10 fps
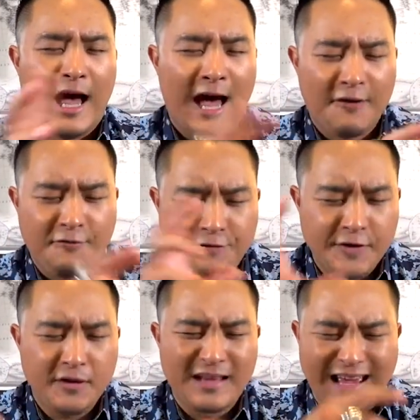I
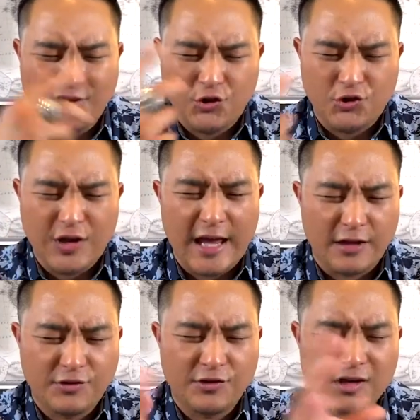feel, I
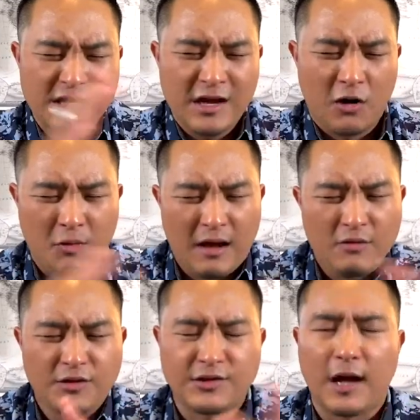sense
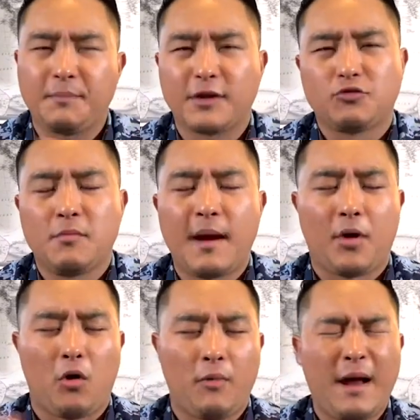around this time, because remember,
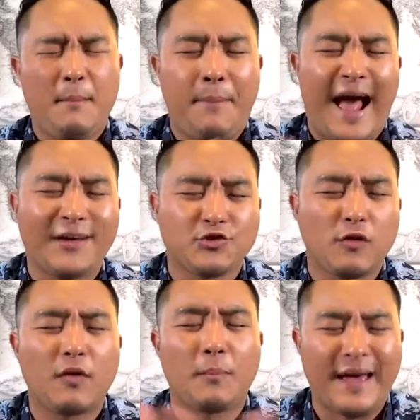around
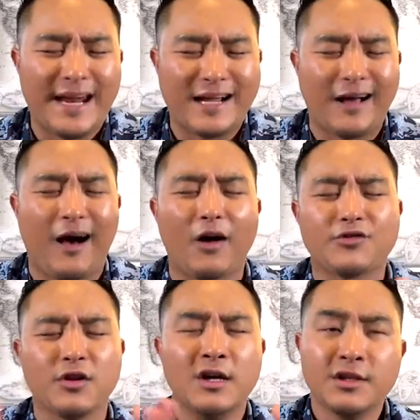Passover,
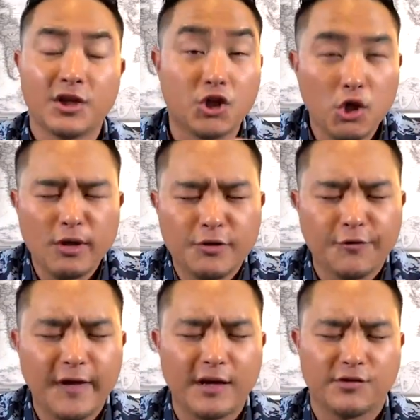Pentecost, the Jewish
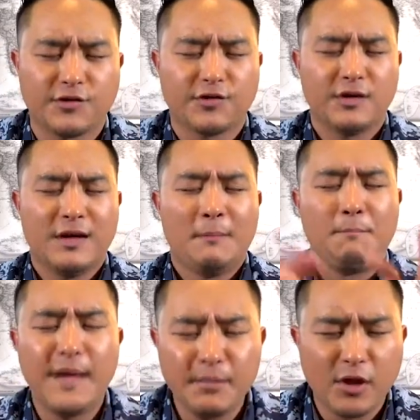feasts,
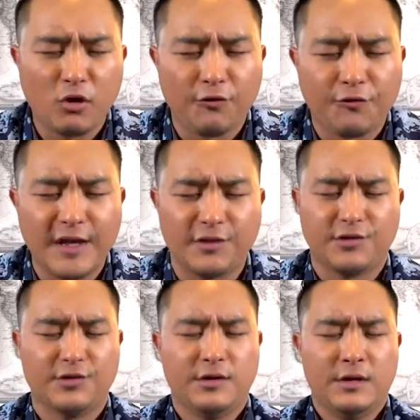biblical
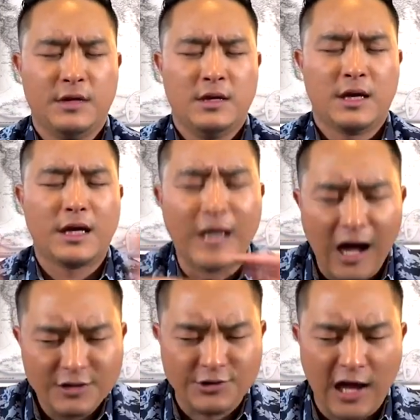feasts,
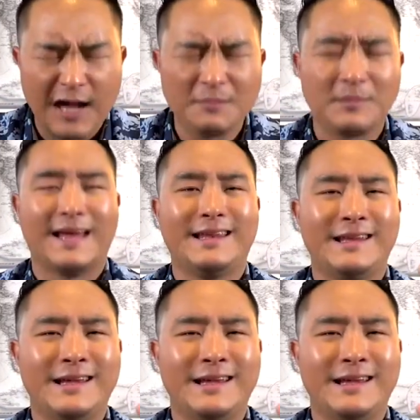God's timeline,